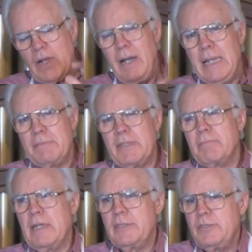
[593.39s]
I'll have
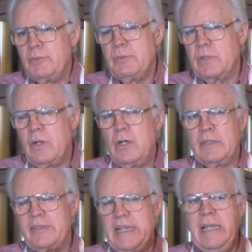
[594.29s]
some customers who will
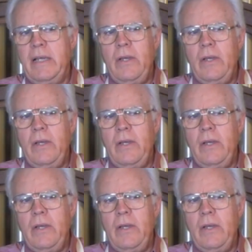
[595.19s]
call and say,